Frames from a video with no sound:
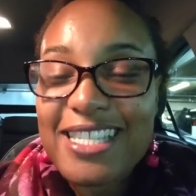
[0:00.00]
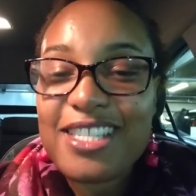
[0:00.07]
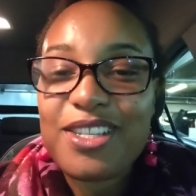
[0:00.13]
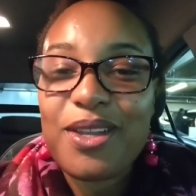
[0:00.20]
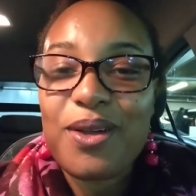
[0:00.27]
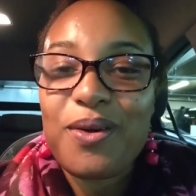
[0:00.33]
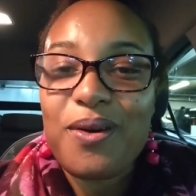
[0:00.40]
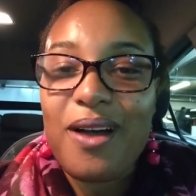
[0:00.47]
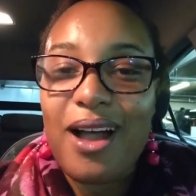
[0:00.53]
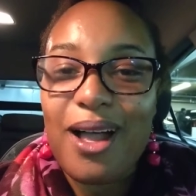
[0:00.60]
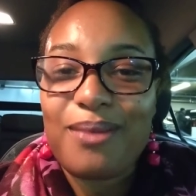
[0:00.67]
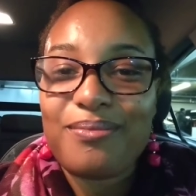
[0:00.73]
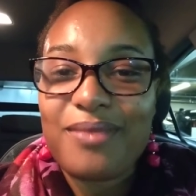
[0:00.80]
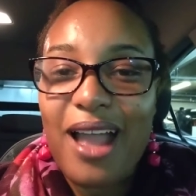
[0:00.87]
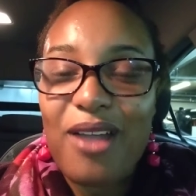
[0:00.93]
So
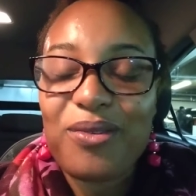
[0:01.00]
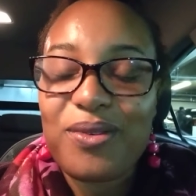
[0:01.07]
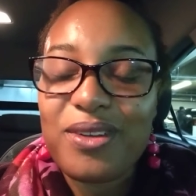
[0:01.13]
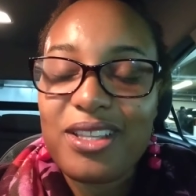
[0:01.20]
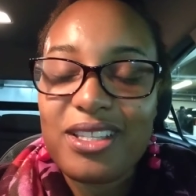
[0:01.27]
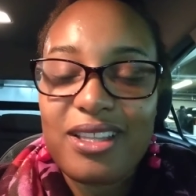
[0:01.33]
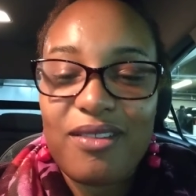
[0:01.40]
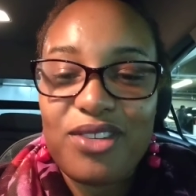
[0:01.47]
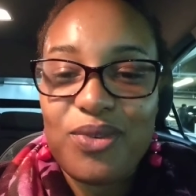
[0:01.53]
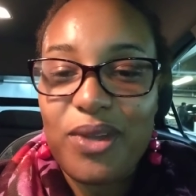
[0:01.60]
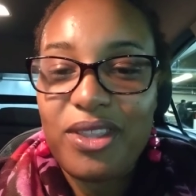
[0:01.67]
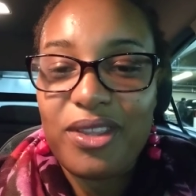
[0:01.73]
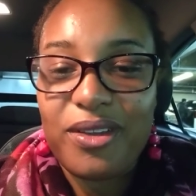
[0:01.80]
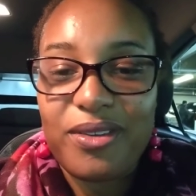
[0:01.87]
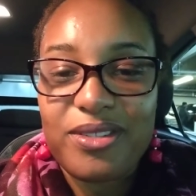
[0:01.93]
I really love
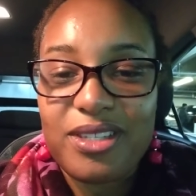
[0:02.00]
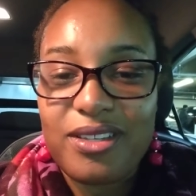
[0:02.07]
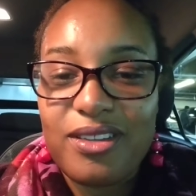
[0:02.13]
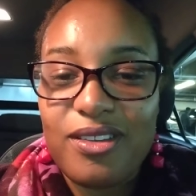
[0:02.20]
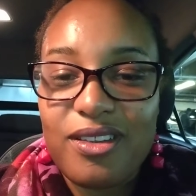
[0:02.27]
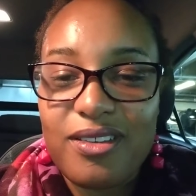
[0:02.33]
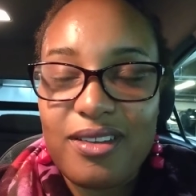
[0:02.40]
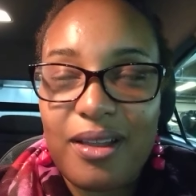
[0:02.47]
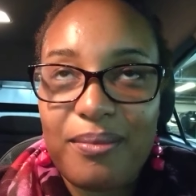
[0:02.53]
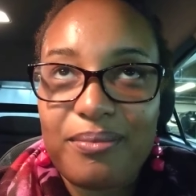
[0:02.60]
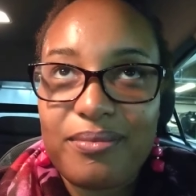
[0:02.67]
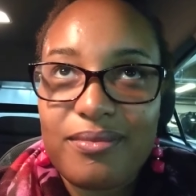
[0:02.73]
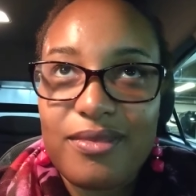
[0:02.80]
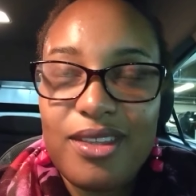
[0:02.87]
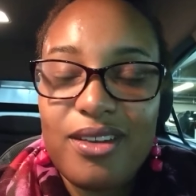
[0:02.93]
doing those, and you can